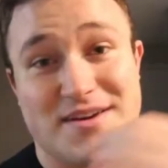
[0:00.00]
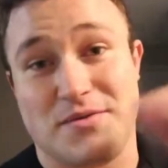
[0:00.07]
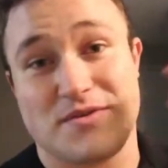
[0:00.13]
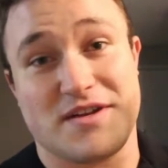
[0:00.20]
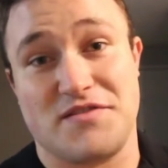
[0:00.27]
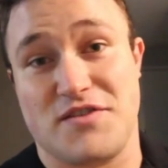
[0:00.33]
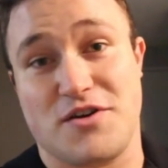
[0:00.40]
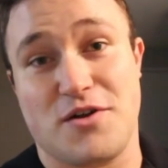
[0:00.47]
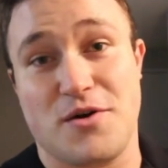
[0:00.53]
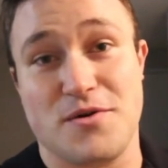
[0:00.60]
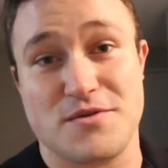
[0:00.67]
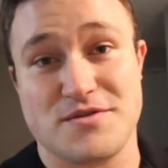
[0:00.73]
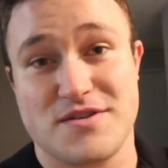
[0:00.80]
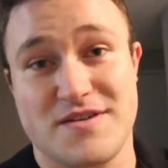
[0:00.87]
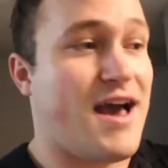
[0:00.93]
It wasn't even
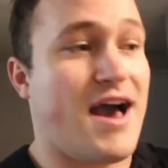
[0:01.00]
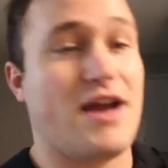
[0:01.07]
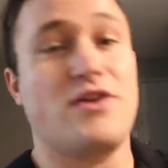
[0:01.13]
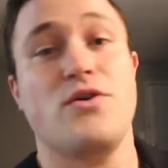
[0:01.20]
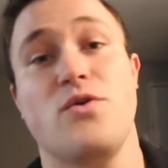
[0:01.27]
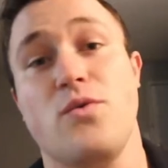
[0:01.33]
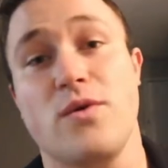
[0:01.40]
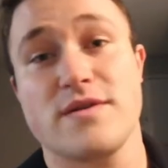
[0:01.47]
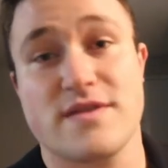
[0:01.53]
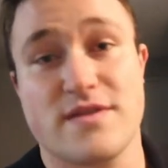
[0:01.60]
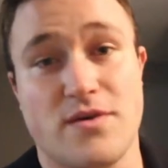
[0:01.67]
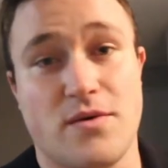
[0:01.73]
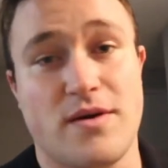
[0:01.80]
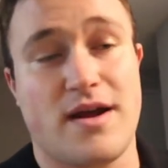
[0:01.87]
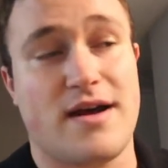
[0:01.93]
close. I don't know what's
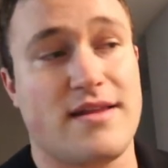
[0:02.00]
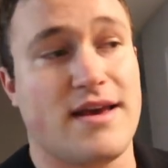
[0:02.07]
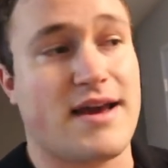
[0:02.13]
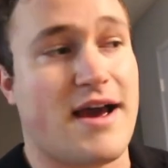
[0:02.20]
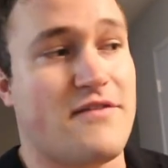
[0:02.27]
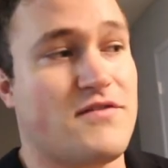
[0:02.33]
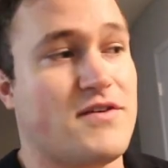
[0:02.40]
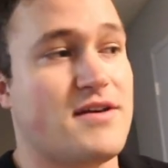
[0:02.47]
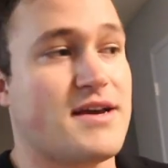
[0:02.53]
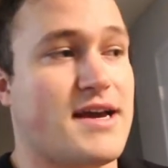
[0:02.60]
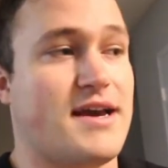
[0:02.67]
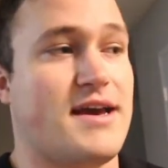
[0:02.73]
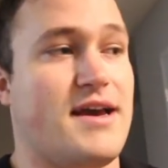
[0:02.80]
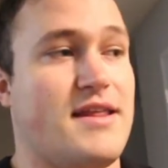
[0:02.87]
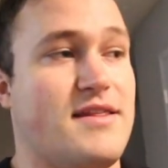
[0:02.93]
going on. Like, I feel like
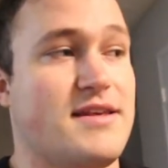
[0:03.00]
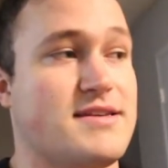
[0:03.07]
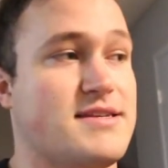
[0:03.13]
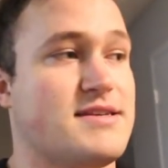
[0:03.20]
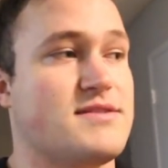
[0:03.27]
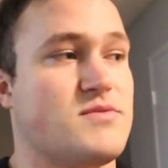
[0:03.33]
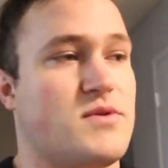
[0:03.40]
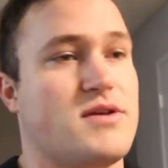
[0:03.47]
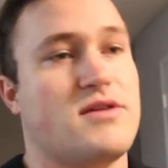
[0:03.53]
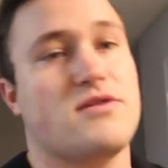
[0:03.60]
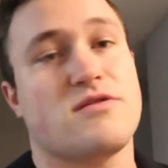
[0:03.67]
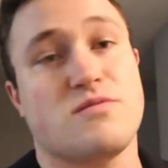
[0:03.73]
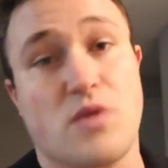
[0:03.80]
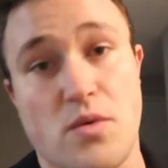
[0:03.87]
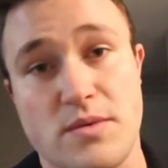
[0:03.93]
this is one of
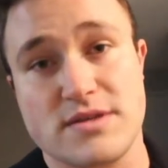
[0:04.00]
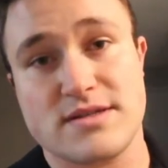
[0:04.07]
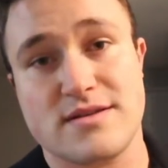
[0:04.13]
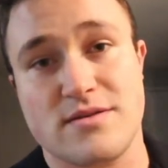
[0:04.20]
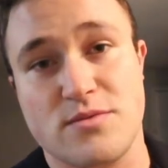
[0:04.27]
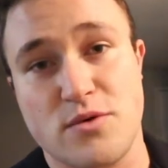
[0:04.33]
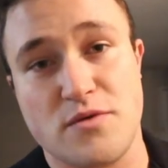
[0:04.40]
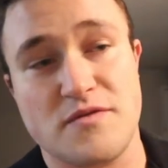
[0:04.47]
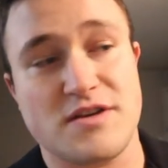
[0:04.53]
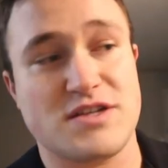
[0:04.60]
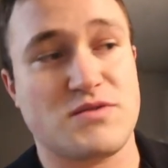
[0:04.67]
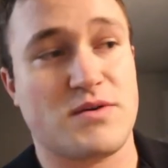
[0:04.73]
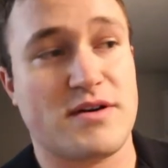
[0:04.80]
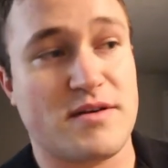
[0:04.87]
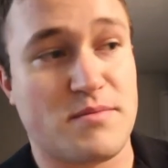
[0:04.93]
those moments in the
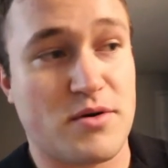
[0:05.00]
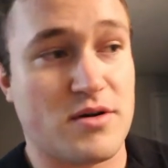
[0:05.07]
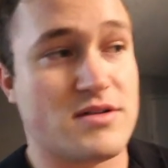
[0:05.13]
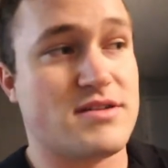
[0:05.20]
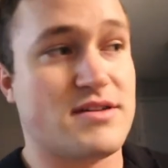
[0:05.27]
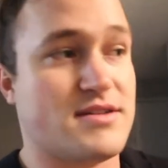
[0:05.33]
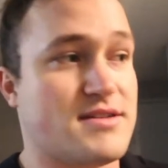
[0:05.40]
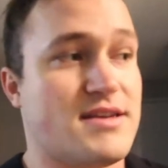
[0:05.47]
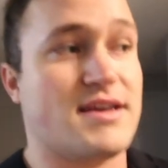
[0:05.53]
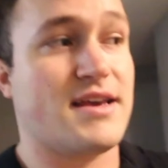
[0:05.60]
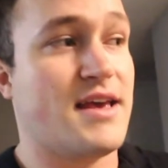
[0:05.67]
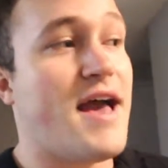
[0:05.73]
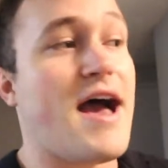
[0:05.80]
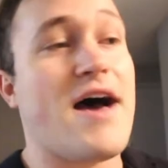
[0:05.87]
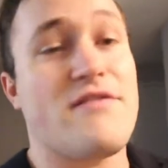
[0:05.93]
movies where the person is
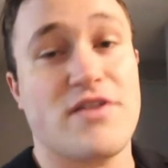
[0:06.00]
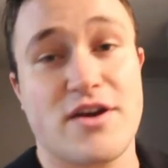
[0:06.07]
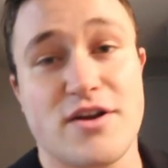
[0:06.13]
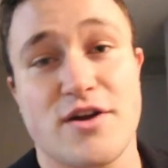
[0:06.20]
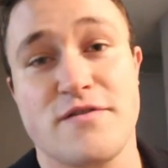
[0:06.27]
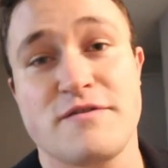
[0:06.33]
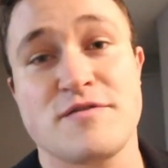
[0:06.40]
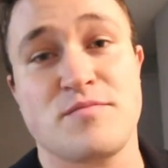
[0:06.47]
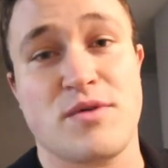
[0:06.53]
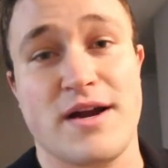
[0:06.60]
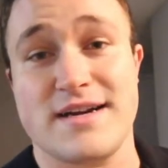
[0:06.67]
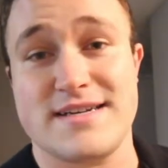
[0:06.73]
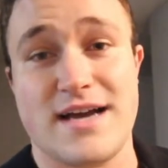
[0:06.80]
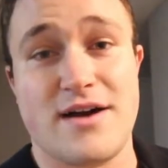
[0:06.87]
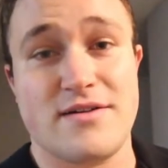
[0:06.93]
like having a nervous
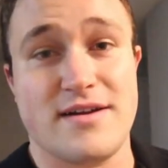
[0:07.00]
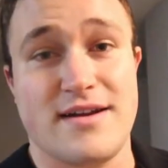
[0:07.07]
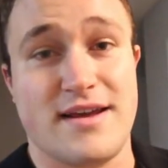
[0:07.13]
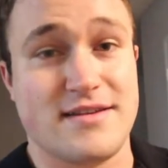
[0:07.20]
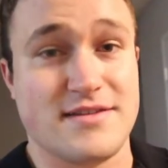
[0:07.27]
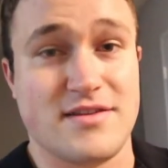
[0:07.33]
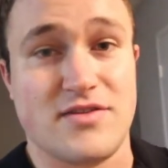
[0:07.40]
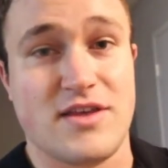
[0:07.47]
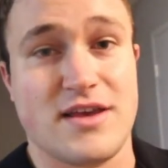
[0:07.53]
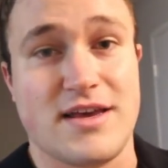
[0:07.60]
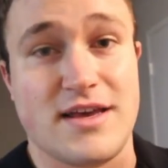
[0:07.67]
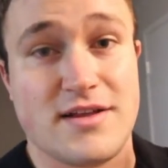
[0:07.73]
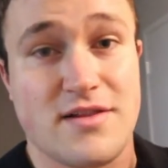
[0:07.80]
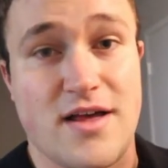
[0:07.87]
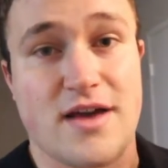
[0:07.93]
breakdown and isn't
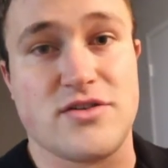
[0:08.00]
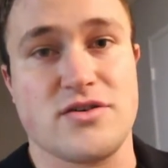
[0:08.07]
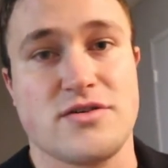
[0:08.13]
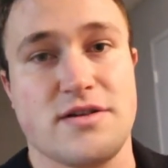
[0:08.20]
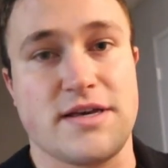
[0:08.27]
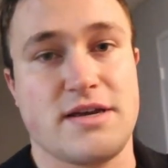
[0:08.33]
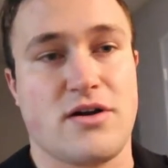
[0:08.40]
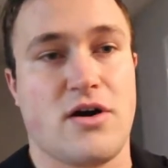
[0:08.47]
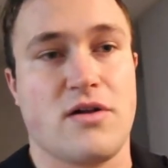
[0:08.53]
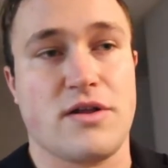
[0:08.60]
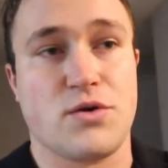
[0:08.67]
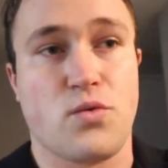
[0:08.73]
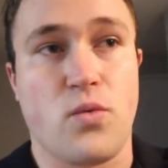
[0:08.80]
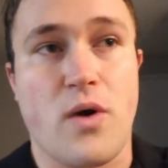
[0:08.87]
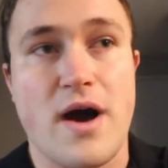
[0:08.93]
thinking logically at all.
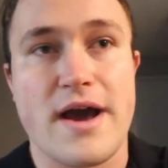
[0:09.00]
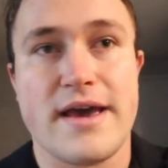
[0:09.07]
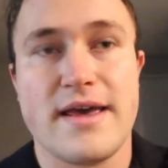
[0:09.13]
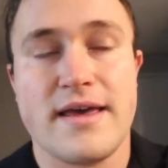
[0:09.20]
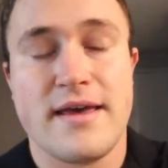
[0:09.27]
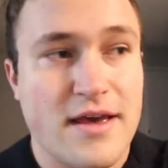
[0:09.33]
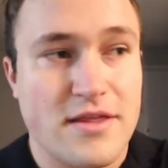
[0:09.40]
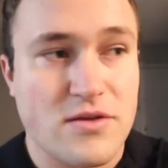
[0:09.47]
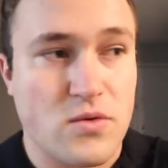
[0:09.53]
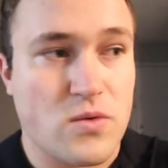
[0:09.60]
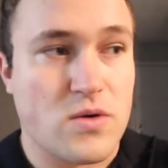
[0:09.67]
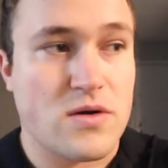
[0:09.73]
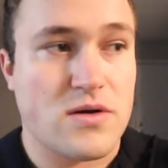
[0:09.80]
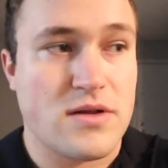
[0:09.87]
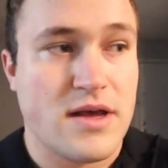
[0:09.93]
Like, why in the
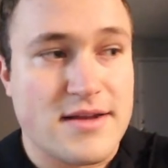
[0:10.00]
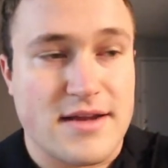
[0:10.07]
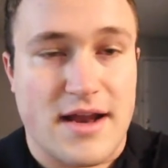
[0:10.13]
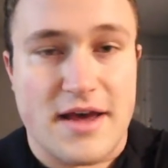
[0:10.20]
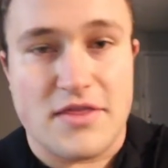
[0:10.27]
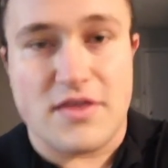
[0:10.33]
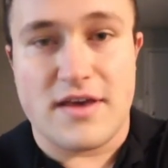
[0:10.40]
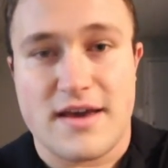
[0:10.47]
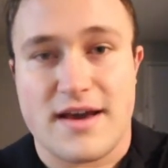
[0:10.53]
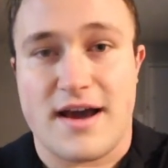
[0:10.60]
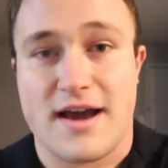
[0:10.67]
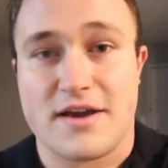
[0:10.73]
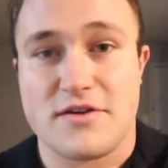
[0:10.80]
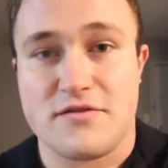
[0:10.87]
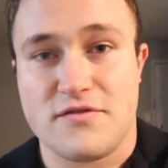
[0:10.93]
world did I think
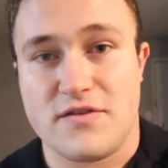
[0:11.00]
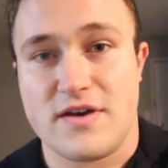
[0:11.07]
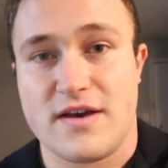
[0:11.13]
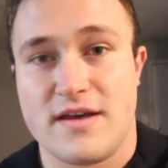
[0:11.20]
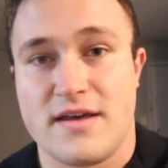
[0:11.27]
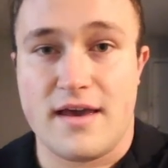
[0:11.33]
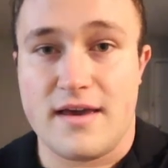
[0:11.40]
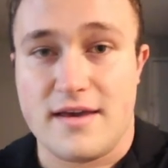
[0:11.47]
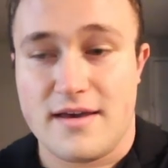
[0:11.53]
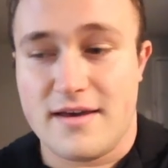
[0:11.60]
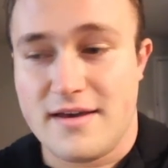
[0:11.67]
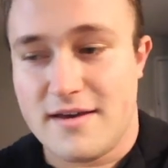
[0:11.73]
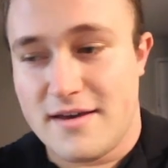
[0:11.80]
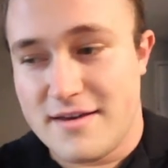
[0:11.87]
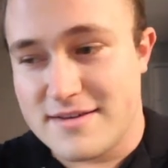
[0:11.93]
I could fit a
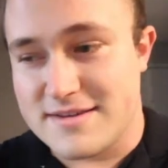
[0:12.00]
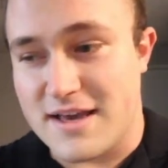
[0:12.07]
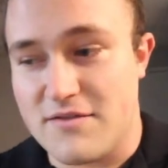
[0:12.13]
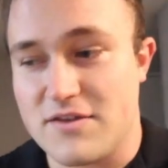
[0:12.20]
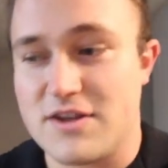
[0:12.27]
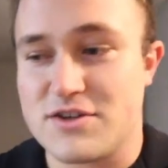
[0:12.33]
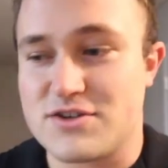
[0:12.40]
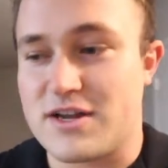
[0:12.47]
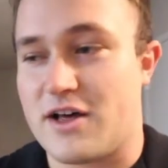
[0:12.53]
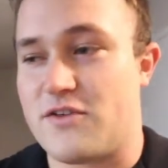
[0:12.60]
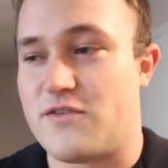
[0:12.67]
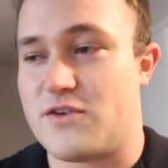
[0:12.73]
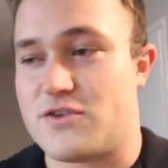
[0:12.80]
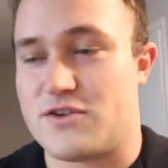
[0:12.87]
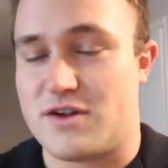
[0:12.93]
70-inch
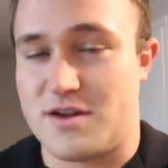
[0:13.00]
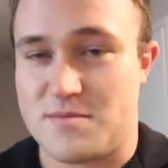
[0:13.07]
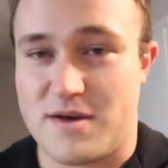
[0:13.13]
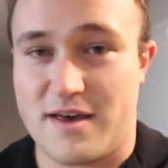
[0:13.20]
television in